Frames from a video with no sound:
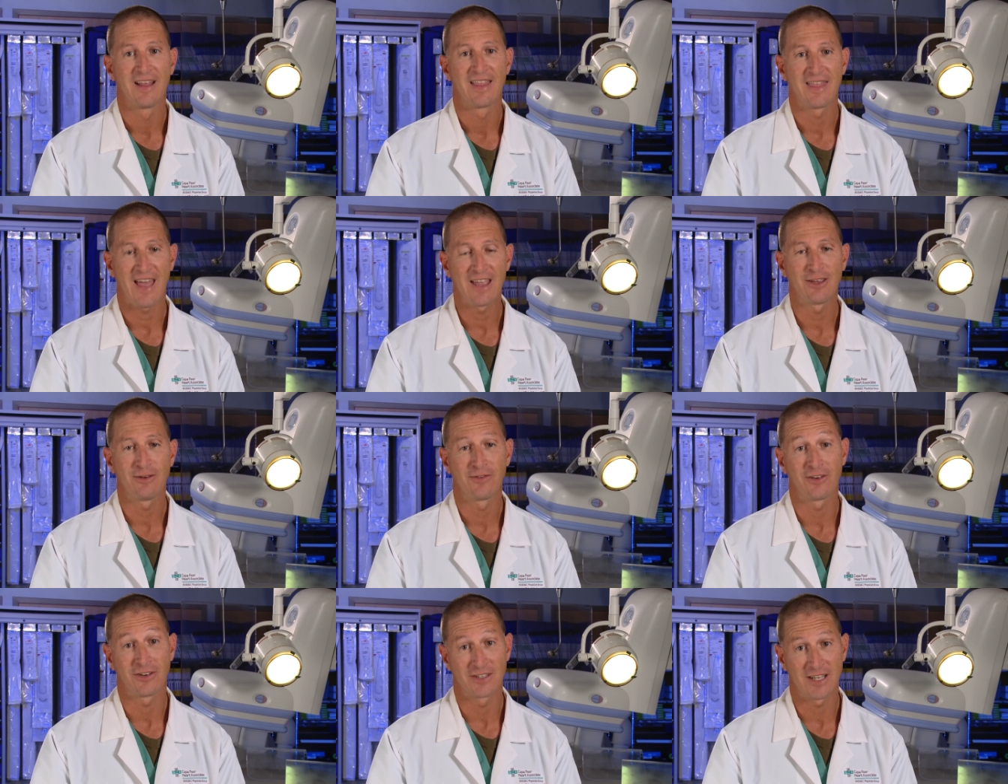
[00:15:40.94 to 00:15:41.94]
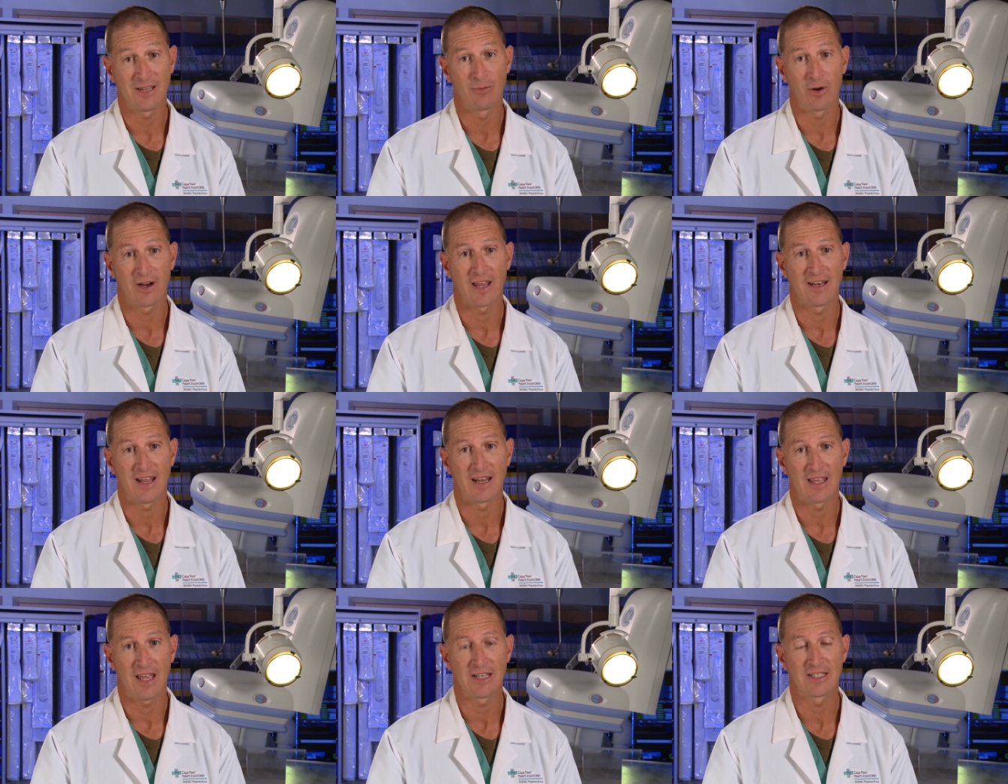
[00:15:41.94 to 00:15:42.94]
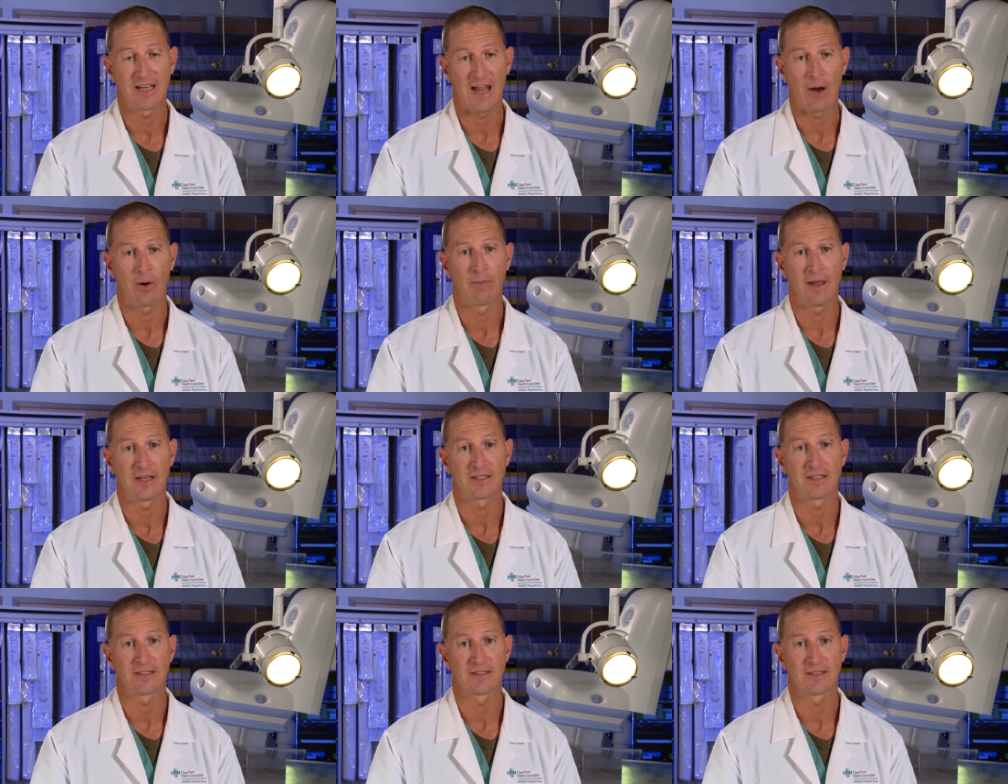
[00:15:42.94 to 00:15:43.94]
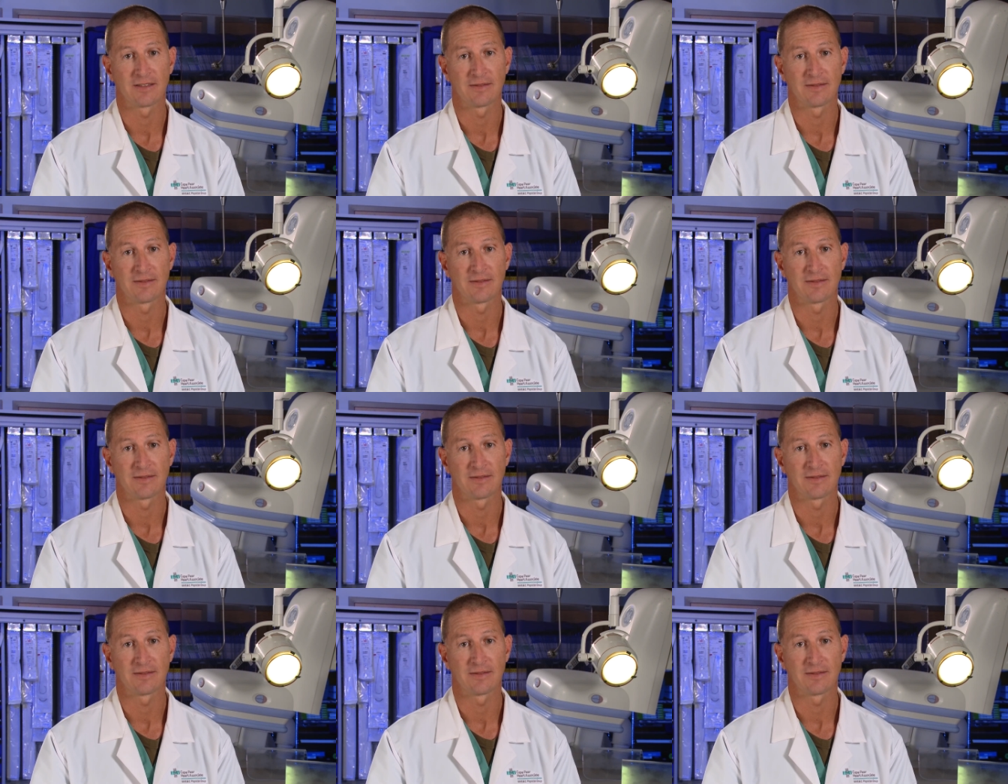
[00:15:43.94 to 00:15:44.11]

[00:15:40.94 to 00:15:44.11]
Thank you for your teamwork and dedication to our patients.